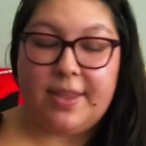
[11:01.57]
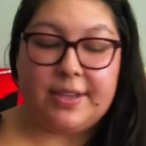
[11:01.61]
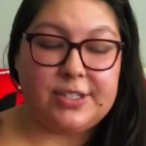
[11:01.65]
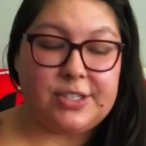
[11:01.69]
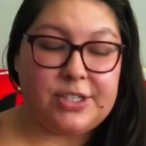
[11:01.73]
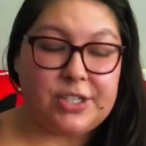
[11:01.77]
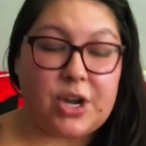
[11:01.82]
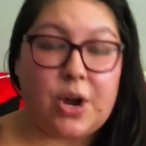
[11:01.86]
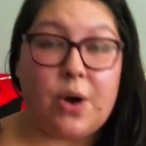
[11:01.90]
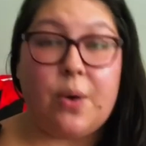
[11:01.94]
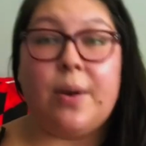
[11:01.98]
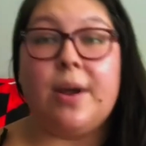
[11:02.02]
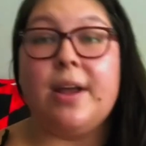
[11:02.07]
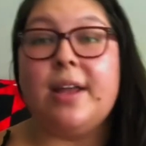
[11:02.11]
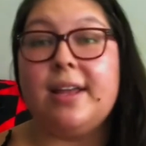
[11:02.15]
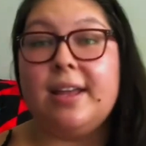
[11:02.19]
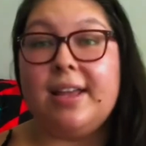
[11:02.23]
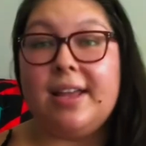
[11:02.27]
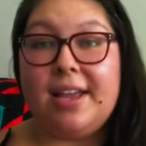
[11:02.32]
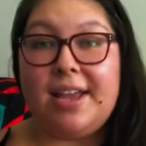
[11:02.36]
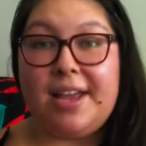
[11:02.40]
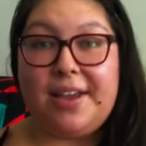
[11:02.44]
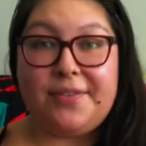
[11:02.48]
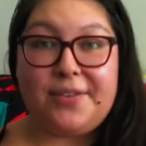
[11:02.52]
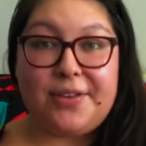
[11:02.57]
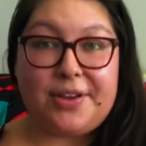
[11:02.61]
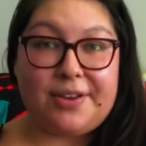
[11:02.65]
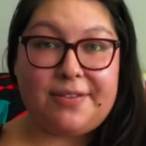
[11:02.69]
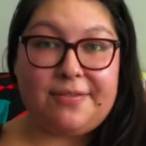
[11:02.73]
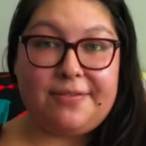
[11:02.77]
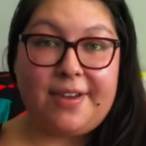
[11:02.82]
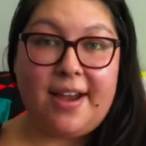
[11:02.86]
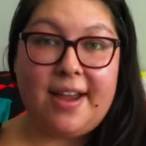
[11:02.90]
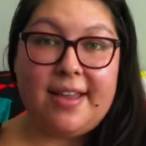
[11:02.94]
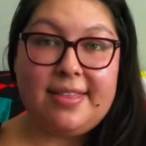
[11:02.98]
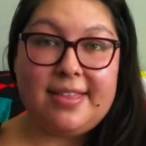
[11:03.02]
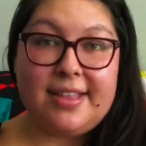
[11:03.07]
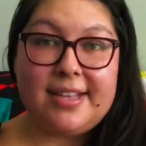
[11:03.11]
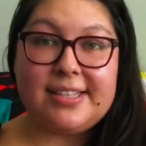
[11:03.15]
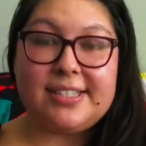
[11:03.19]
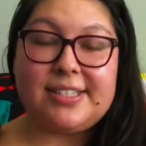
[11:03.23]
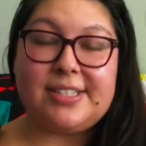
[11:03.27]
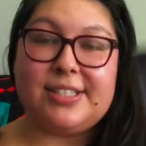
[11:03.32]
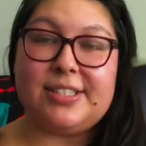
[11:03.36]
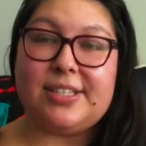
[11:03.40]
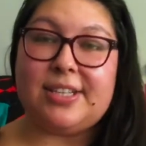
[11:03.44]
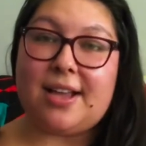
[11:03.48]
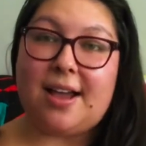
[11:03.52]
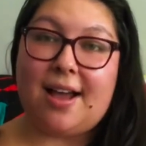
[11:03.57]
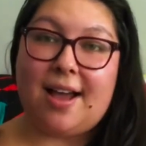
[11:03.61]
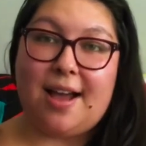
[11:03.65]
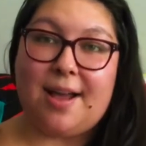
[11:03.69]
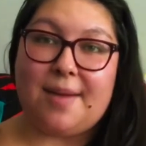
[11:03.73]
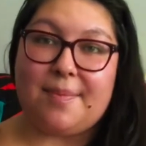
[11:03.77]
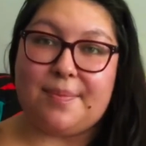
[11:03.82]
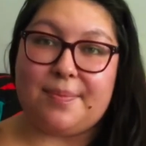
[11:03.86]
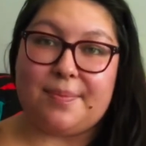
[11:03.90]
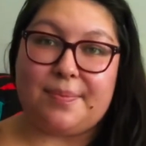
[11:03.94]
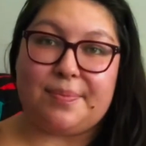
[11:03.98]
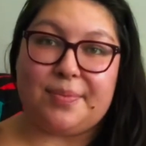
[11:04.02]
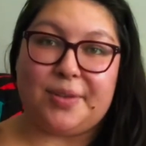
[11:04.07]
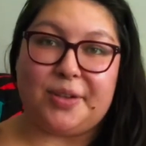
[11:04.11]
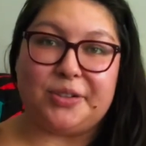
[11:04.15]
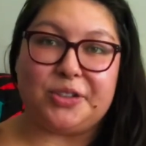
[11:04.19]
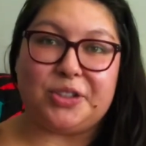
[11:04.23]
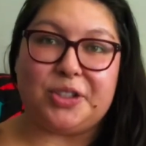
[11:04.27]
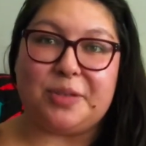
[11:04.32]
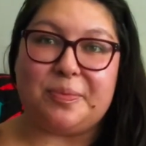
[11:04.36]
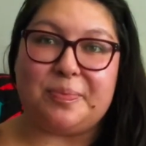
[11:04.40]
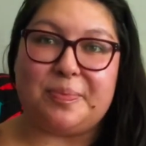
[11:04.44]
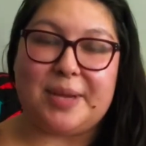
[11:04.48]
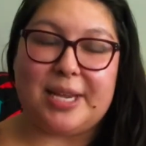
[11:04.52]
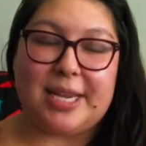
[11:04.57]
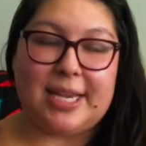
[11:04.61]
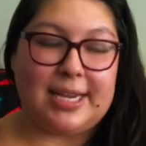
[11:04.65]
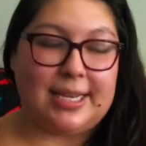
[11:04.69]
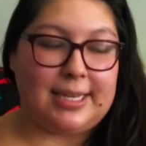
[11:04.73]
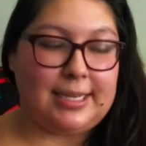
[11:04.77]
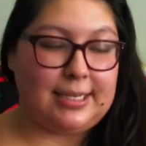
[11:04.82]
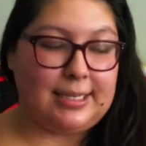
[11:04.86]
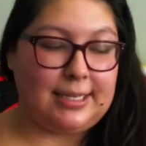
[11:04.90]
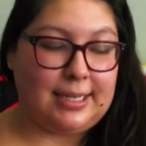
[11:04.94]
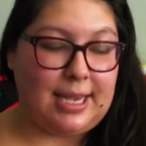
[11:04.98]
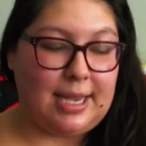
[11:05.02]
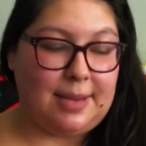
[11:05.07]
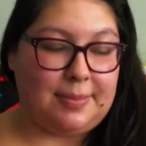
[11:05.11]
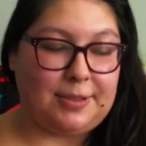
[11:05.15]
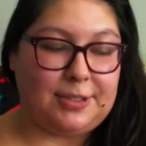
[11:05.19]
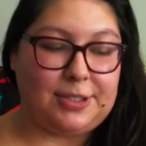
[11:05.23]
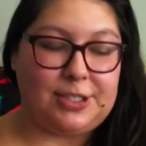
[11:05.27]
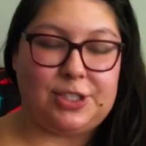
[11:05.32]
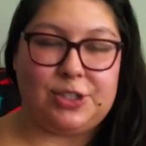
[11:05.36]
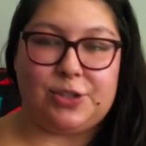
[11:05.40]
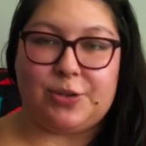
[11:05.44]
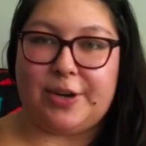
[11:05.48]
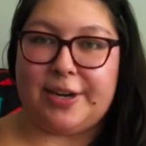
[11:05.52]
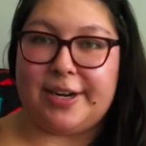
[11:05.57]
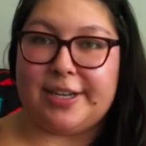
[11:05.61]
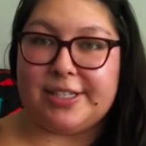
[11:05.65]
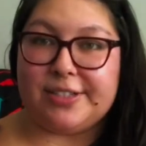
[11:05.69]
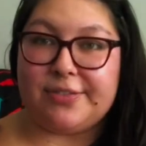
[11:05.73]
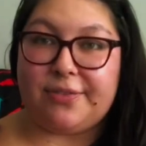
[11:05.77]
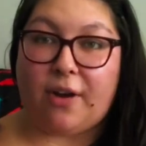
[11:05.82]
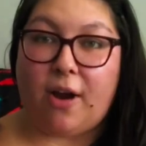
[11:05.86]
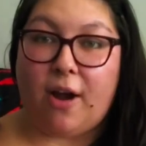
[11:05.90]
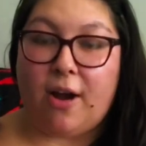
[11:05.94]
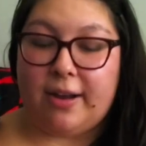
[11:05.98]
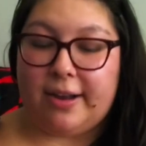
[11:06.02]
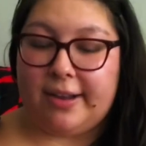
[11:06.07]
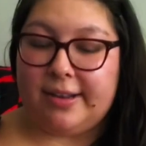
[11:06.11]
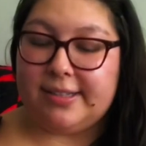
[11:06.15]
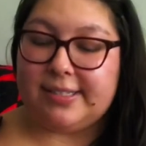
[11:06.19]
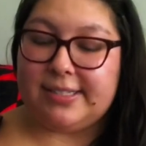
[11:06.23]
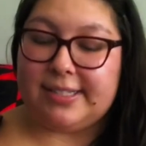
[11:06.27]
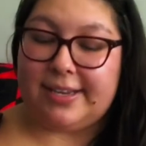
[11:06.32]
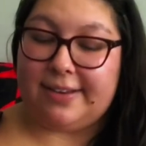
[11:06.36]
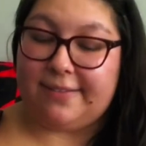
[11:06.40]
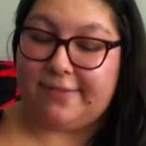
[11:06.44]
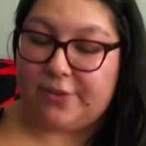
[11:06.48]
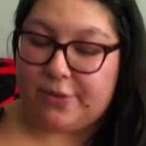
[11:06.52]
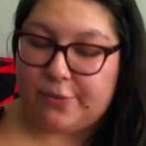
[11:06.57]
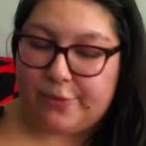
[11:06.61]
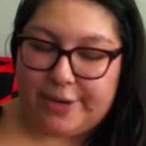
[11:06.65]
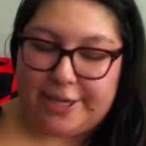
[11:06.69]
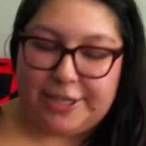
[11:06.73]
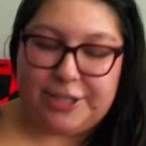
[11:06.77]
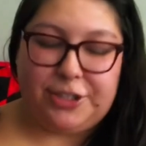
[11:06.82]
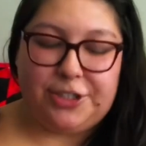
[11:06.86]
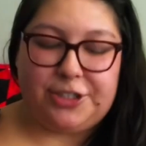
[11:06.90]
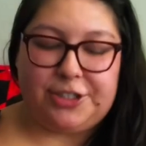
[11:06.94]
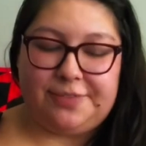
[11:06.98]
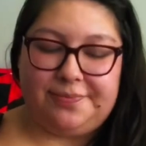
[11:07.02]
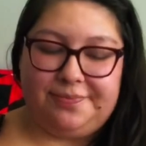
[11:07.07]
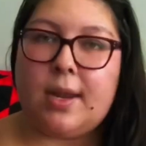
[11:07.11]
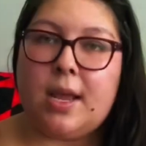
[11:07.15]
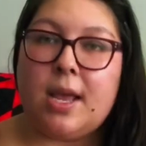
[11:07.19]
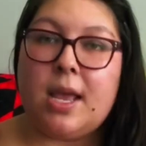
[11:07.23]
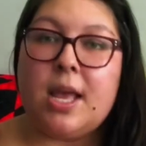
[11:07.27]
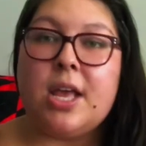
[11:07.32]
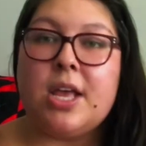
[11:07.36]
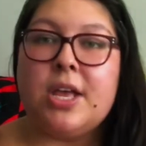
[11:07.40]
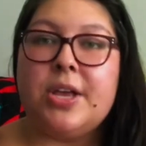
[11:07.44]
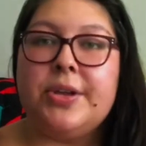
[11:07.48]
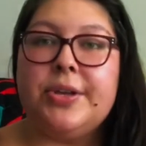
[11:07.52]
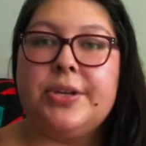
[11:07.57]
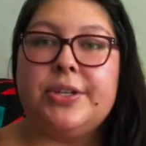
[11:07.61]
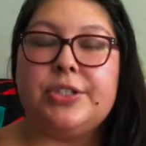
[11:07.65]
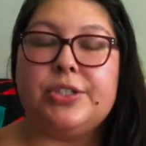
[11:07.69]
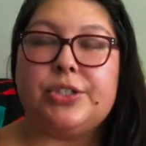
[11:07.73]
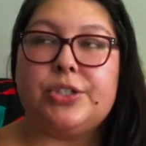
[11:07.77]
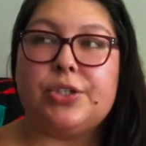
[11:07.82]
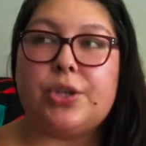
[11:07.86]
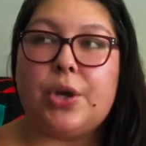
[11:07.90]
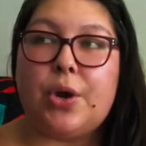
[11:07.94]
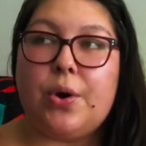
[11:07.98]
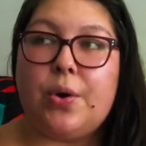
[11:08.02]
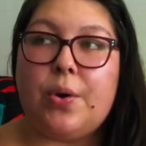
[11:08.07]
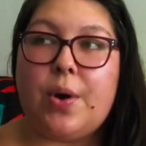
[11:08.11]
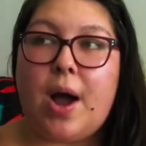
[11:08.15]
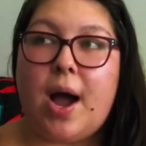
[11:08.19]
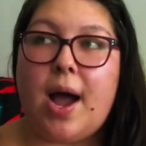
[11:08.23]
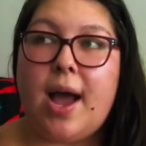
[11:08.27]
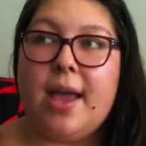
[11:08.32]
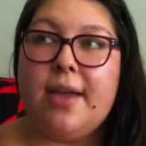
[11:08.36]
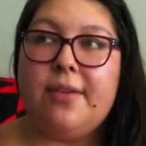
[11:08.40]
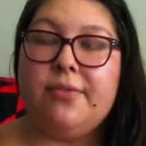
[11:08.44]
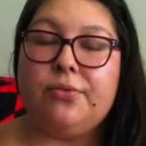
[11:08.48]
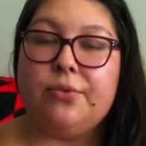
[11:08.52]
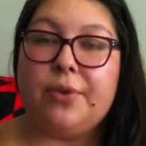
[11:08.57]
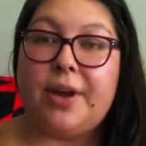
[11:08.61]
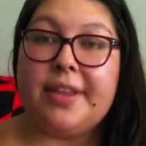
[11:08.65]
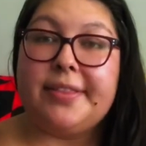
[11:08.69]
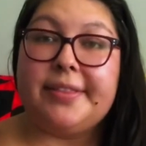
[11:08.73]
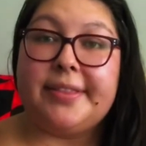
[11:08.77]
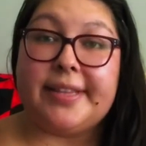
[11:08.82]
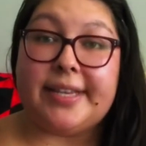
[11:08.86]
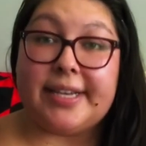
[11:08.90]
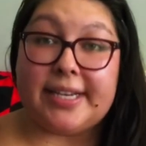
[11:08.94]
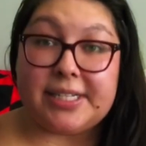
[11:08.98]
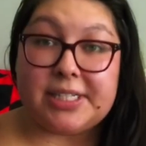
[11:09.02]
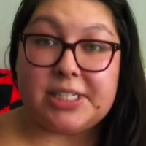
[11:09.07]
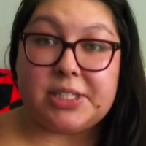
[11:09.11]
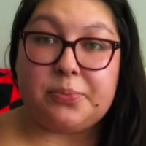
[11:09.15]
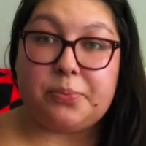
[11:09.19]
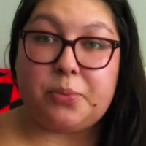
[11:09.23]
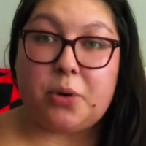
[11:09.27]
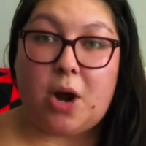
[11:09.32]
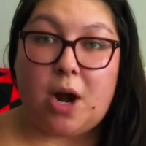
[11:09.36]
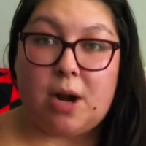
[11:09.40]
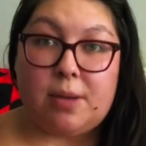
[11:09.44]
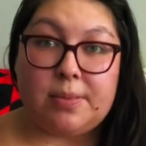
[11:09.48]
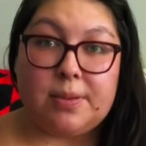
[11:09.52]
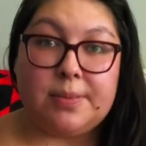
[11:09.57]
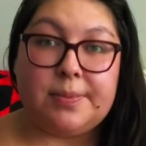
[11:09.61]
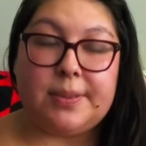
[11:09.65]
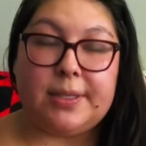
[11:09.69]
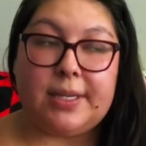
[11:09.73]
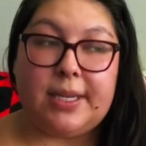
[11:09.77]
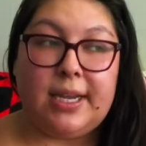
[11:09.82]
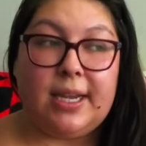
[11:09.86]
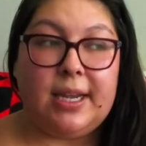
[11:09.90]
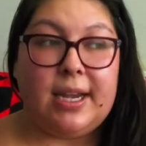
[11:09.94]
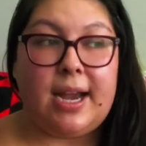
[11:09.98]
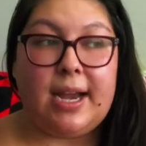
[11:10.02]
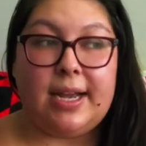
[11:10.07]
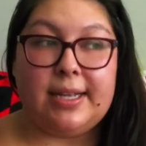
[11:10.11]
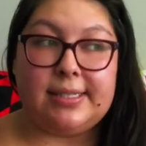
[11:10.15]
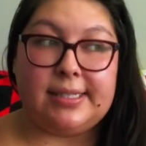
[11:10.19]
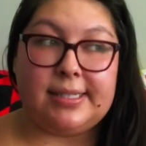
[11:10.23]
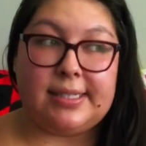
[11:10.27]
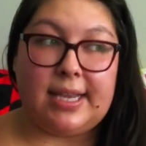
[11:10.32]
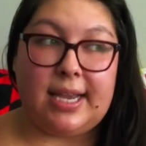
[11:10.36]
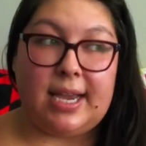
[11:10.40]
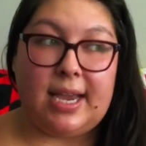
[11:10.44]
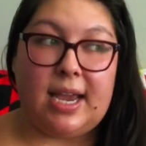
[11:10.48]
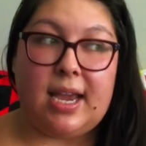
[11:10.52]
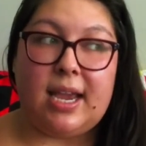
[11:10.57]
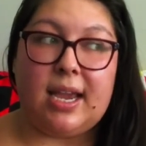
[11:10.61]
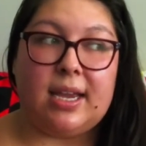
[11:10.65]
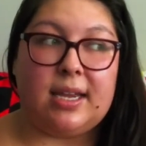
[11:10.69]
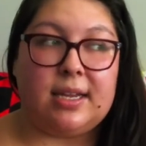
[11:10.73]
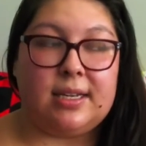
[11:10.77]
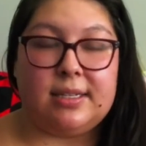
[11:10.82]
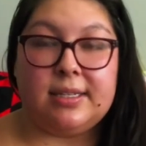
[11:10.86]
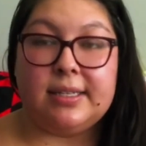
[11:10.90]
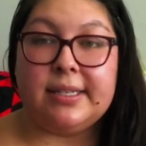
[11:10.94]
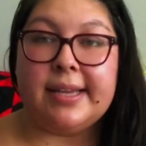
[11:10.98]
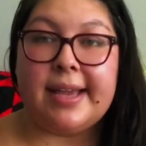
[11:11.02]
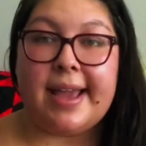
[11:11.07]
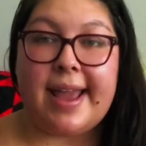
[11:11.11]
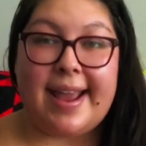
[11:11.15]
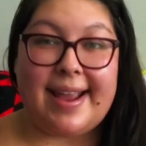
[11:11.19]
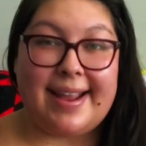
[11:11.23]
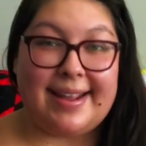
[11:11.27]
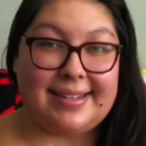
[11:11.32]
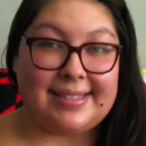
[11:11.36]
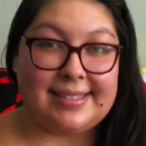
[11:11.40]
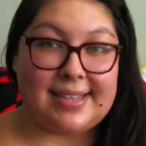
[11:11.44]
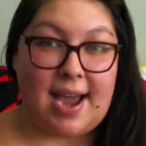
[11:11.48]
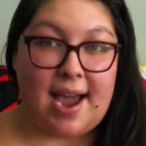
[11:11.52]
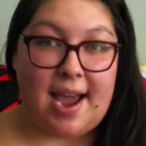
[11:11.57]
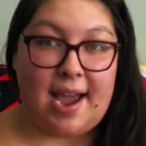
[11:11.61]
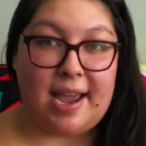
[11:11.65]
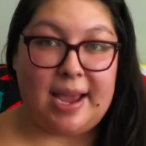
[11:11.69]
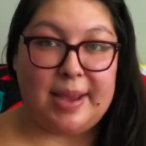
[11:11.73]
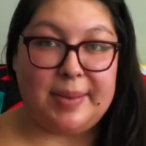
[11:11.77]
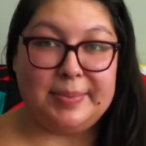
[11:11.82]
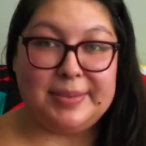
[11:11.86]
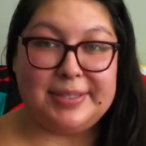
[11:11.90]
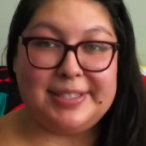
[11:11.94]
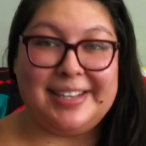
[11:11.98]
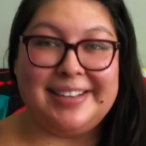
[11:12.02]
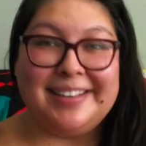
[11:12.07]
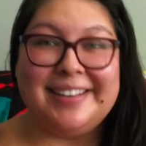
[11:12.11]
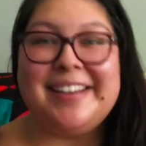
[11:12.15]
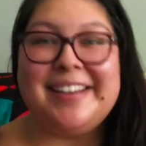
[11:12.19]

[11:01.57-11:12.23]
So if you can find this, you should be able to join us for August if you wish. So I've read this probably, I'd say, 8 times.